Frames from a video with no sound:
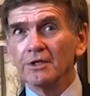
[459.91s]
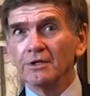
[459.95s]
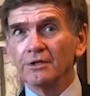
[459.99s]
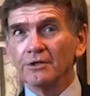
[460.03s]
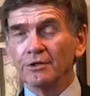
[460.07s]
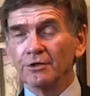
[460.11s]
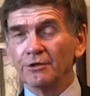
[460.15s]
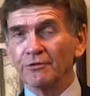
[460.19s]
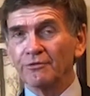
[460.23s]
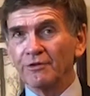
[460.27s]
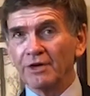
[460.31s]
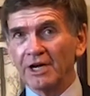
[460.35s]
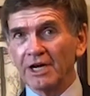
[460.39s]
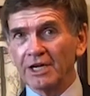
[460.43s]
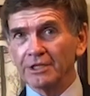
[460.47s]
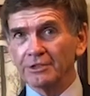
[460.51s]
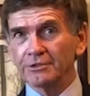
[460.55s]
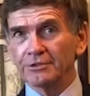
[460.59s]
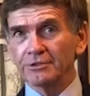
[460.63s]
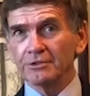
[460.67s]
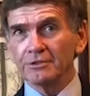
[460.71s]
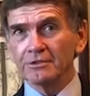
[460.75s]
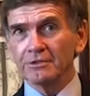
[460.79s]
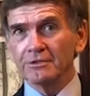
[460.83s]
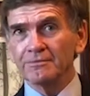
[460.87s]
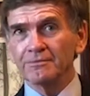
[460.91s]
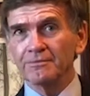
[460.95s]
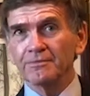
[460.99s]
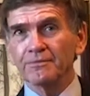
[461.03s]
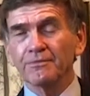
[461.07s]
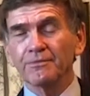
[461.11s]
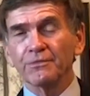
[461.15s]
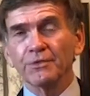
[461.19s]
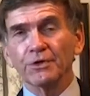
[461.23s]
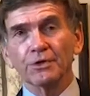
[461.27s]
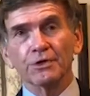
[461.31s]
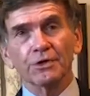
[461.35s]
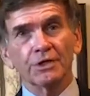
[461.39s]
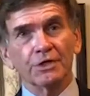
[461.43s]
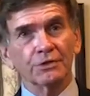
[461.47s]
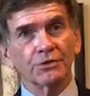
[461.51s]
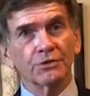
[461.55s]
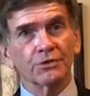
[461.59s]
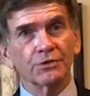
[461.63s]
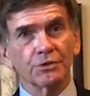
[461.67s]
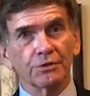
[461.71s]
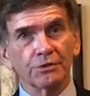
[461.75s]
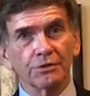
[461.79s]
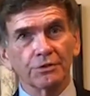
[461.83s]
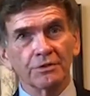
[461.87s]
They're volatile, they're
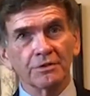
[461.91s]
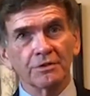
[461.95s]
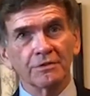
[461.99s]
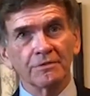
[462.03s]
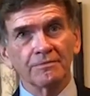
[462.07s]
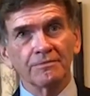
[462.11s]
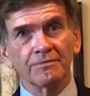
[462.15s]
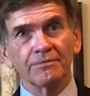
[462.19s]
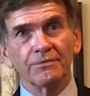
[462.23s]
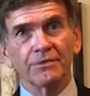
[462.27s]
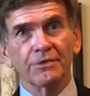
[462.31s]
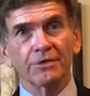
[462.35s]
uncertain,